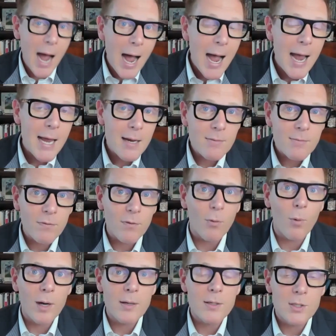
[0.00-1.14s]
I, for
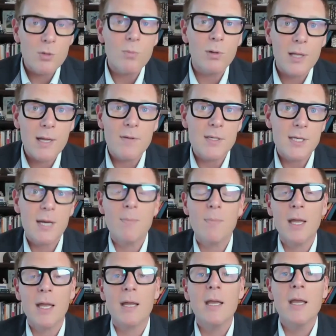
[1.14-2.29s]
one, do believe the same
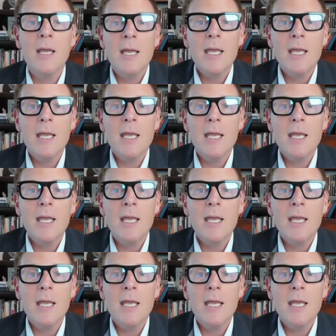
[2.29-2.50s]
thing.